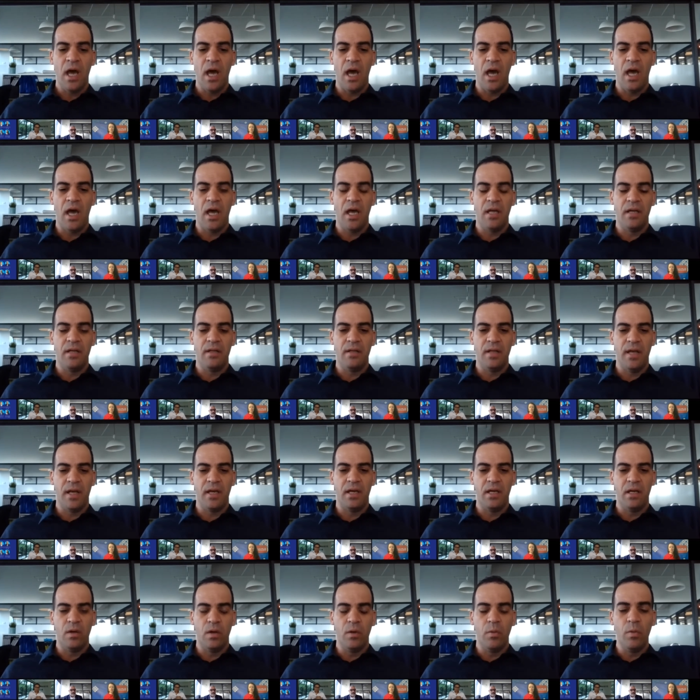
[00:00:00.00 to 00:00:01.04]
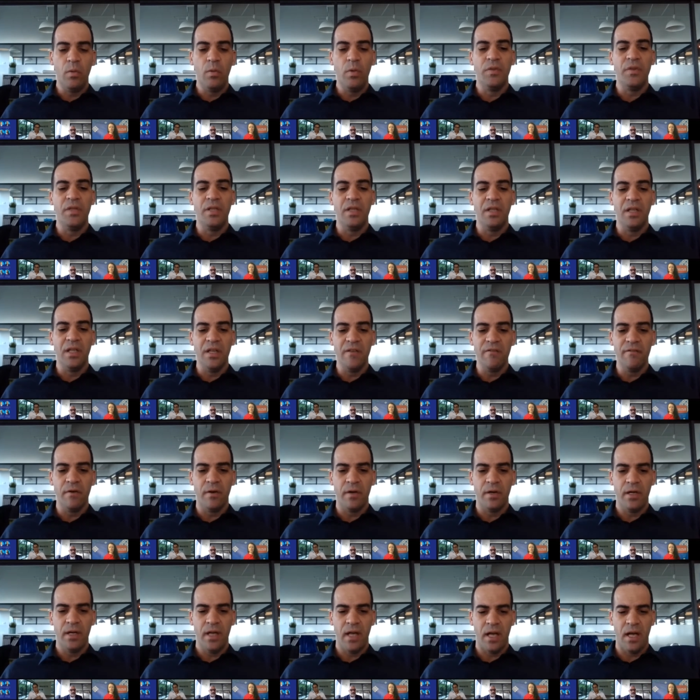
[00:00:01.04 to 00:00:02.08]
and that we will
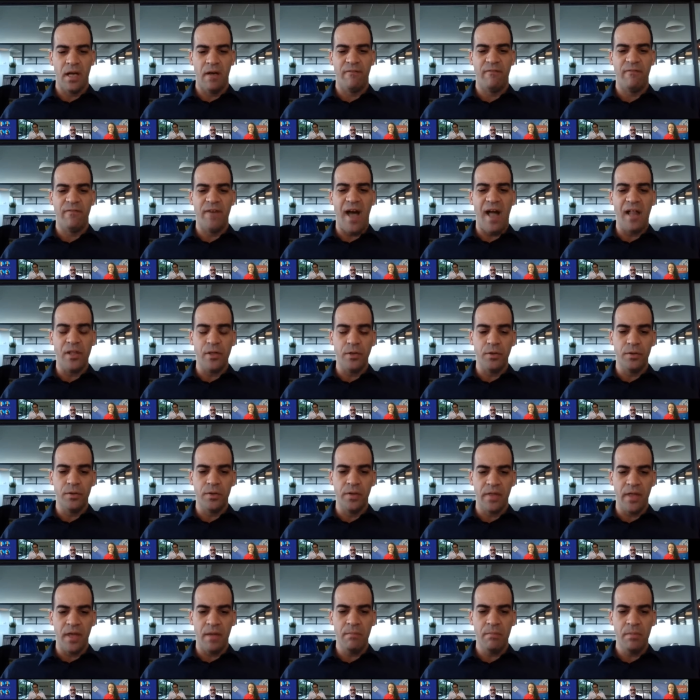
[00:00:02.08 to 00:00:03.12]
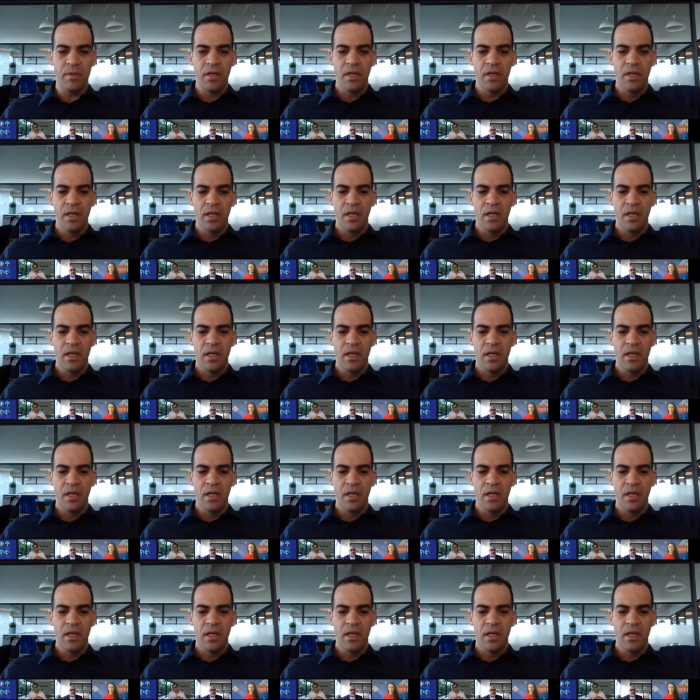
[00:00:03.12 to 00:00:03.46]
deliver value to them